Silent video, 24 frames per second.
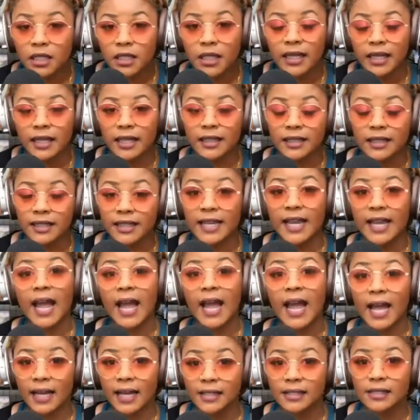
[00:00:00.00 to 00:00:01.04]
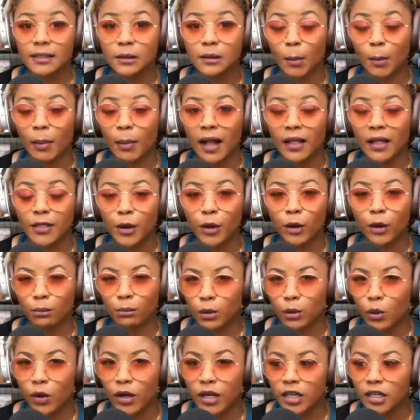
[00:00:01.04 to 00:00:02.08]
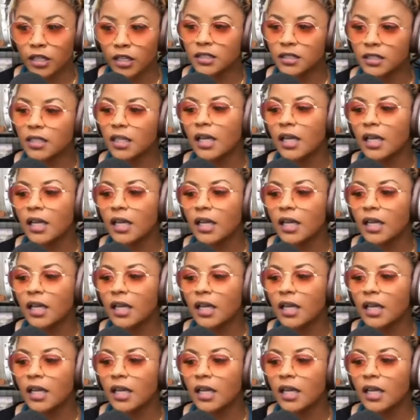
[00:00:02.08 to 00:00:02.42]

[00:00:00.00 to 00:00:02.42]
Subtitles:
in the ass by their employers.